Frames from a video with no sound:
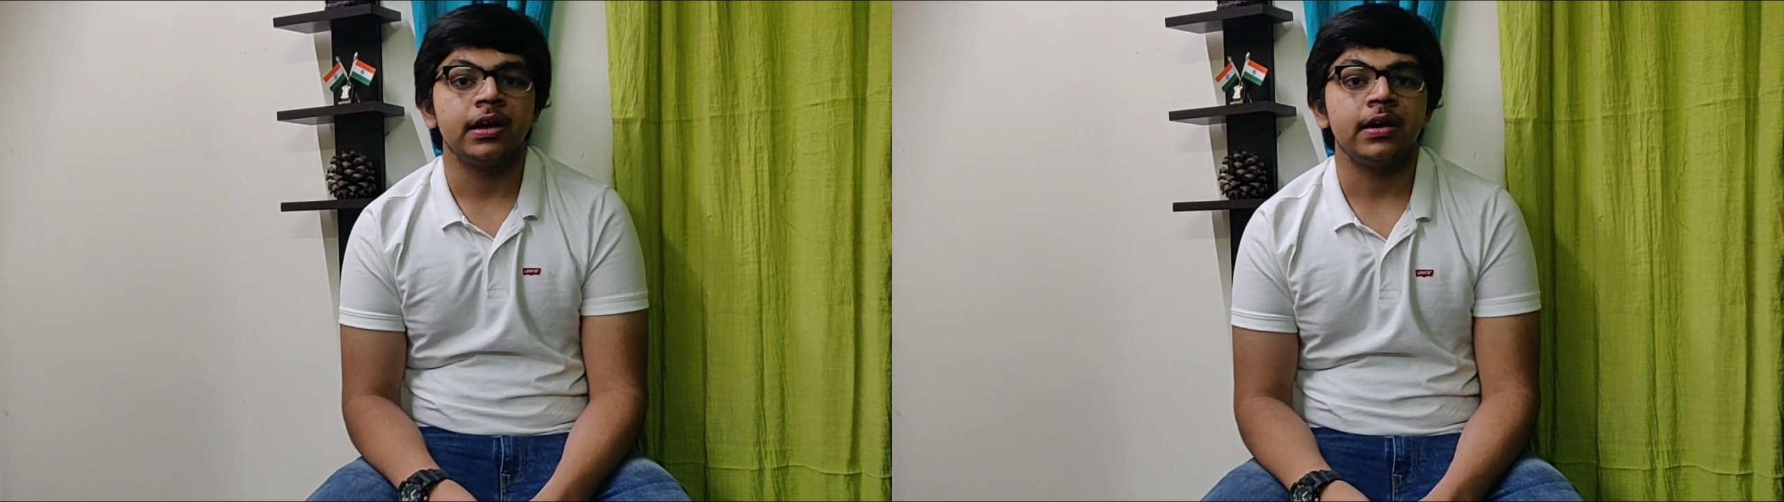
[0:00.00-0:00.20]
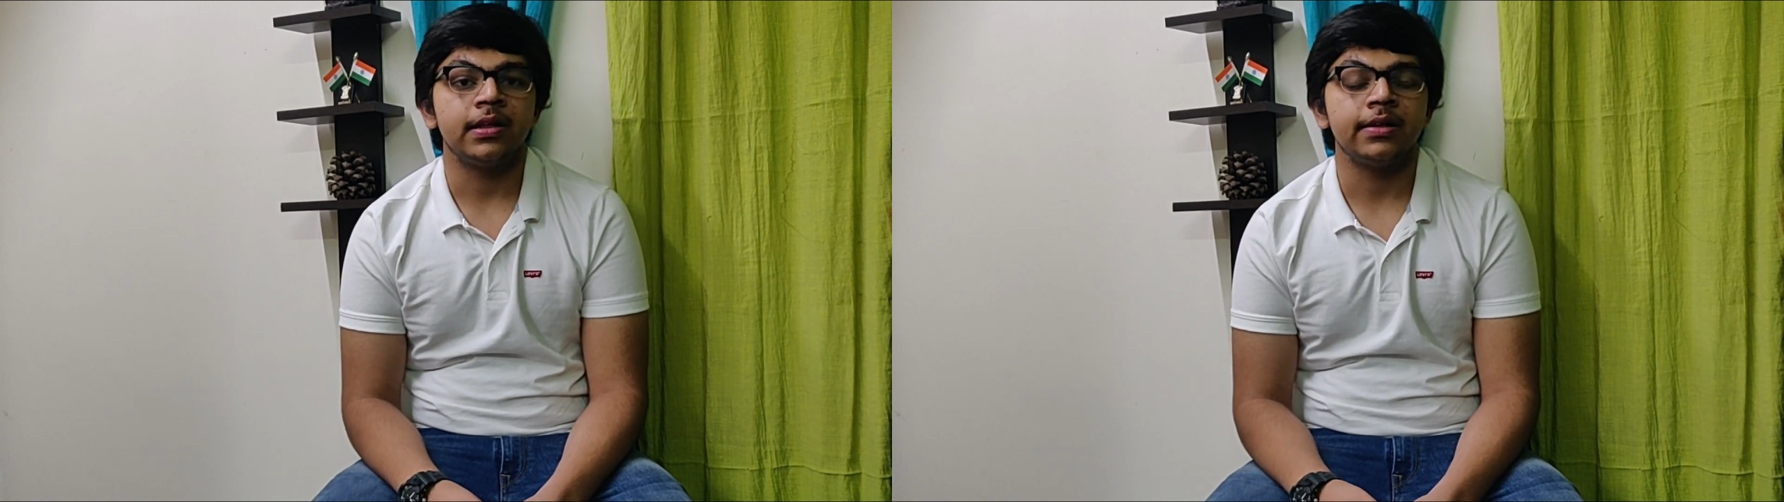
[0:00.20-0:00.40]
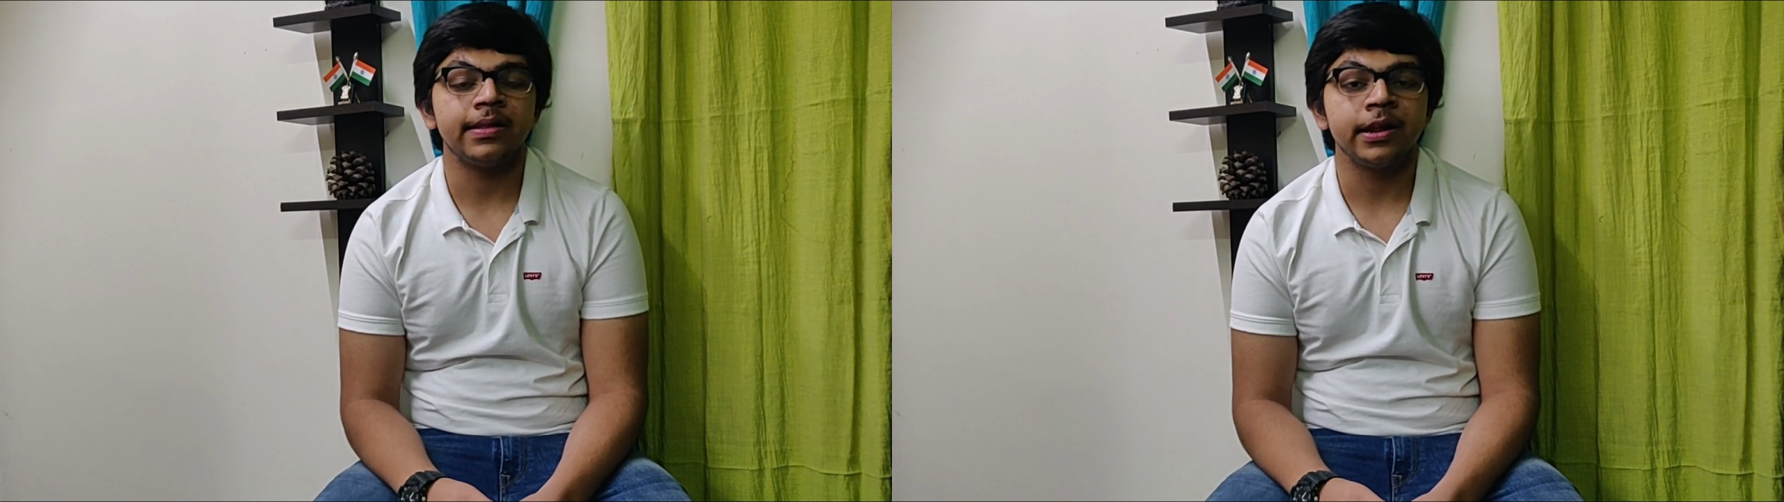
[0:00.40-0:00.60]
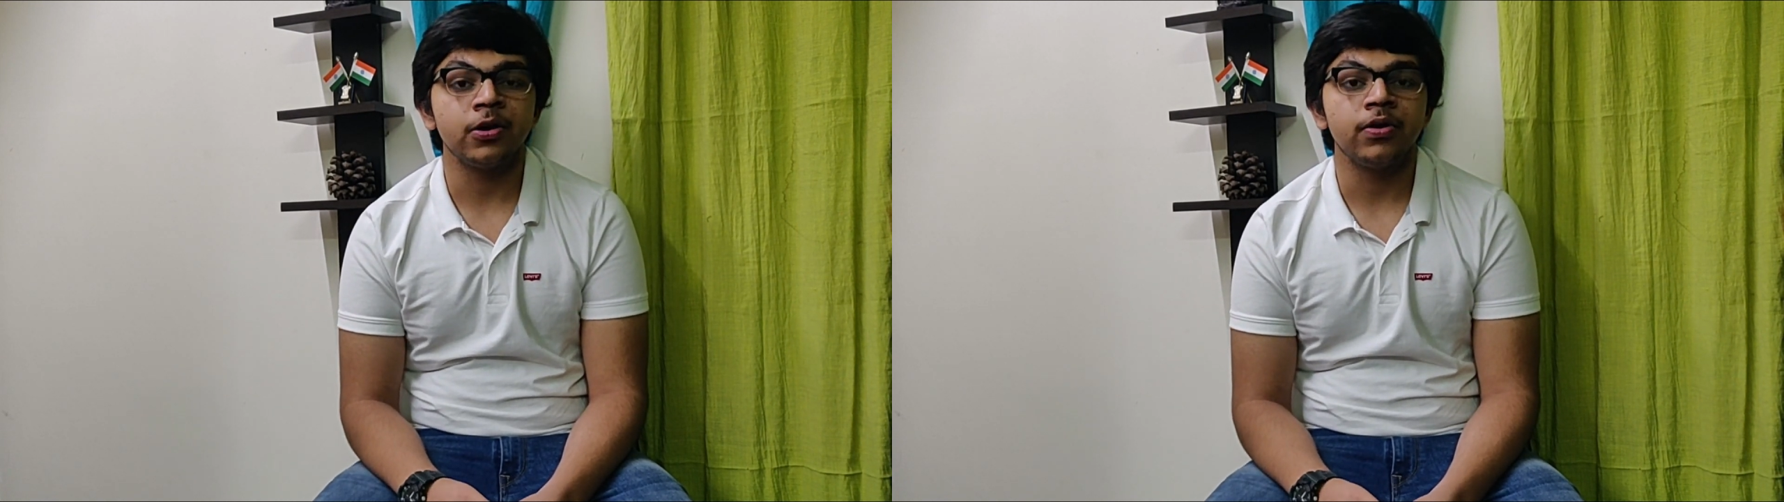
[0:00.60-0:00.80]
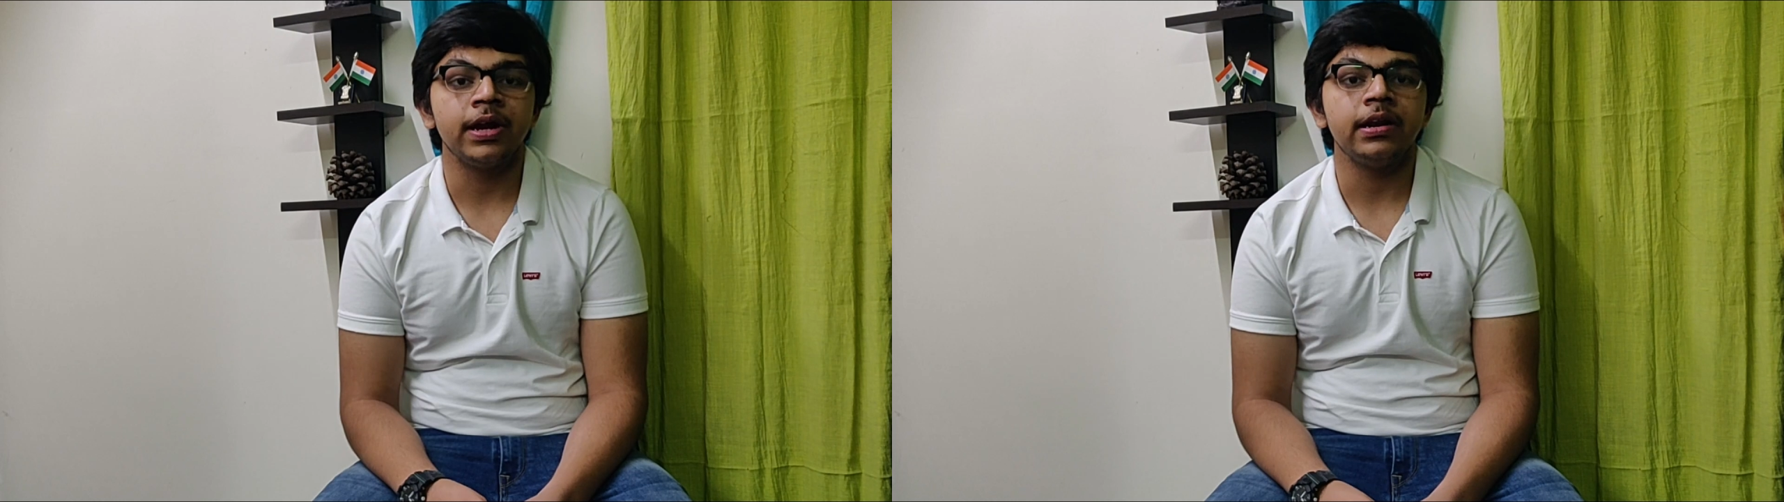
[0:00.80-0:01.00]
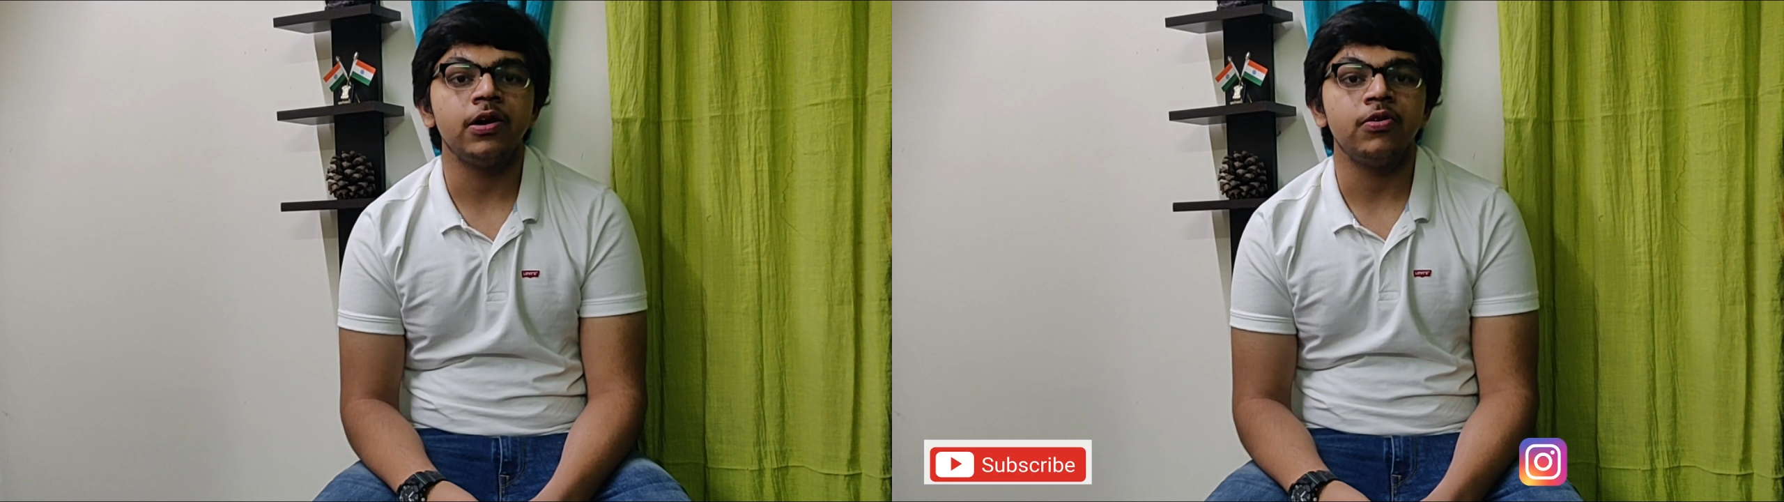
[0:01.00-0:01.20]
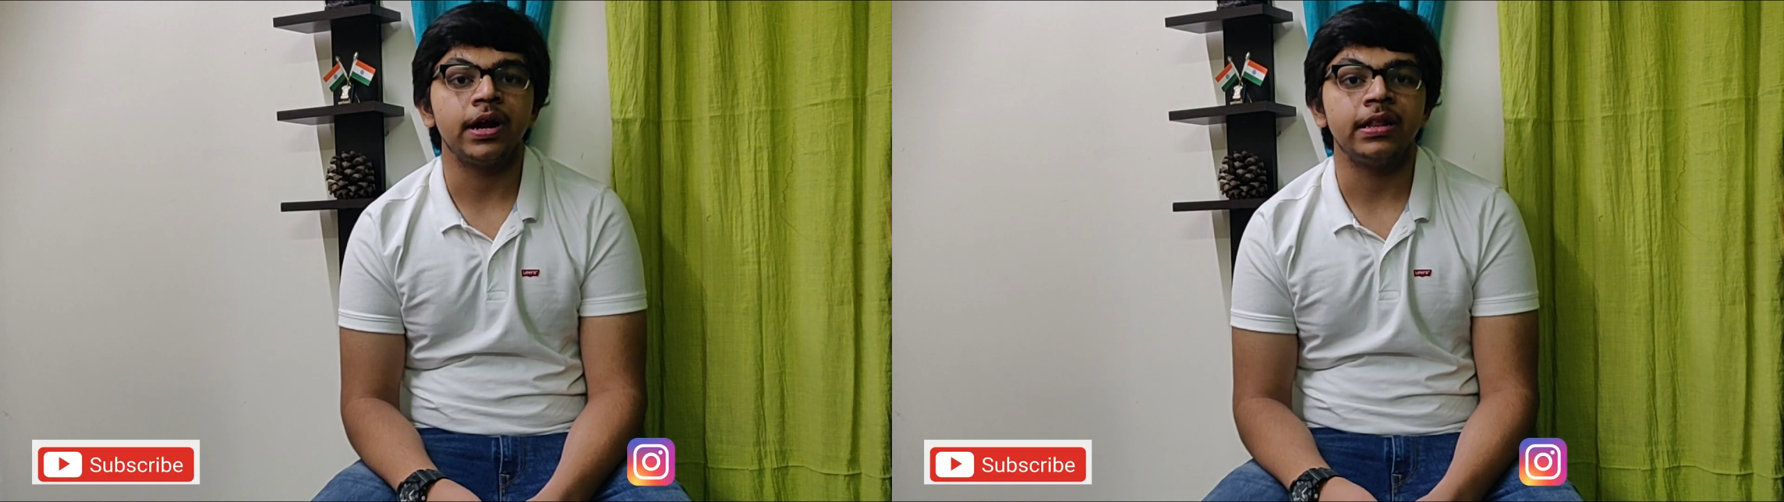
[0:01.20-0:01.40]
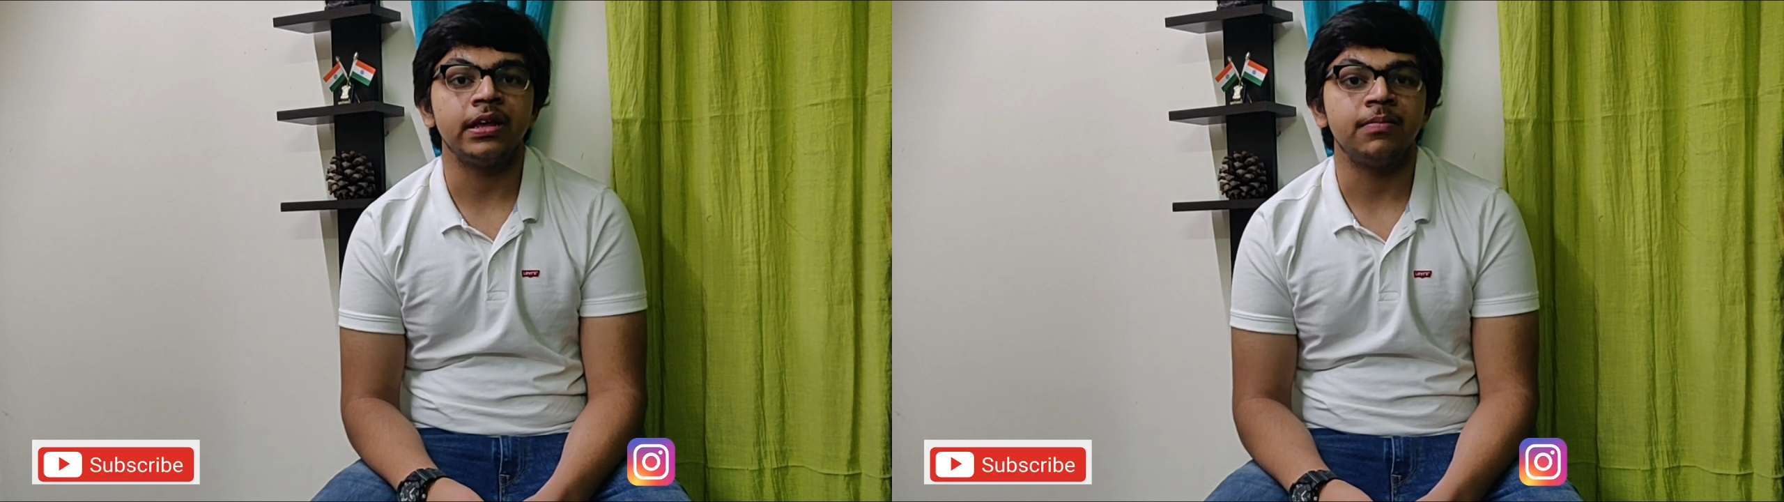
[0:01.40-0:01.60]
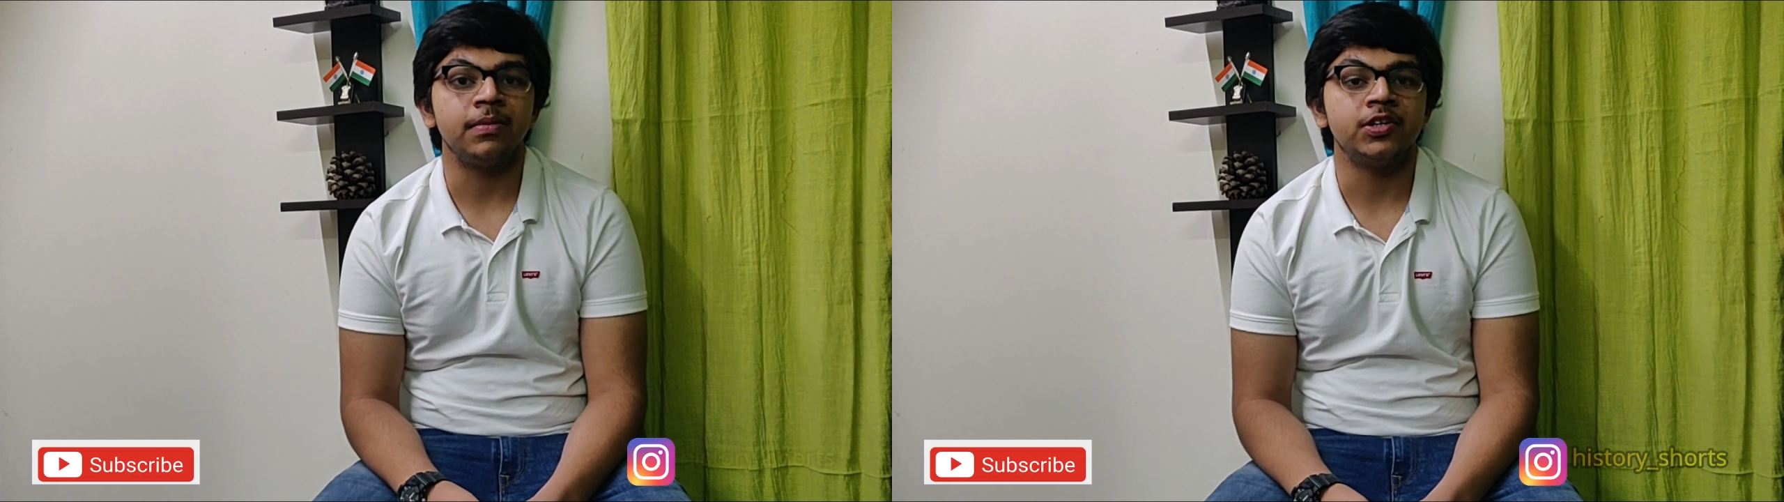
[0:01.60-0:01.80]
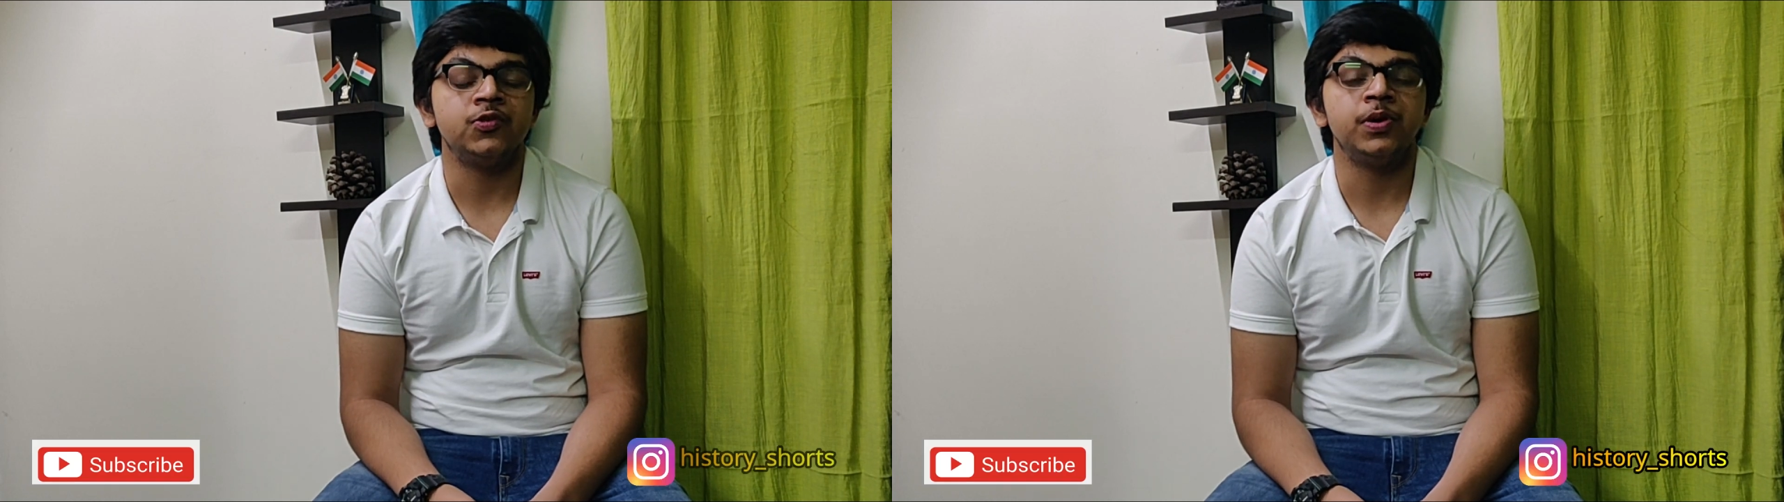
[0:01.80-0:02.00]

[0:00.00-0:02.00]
rather than looking down at them as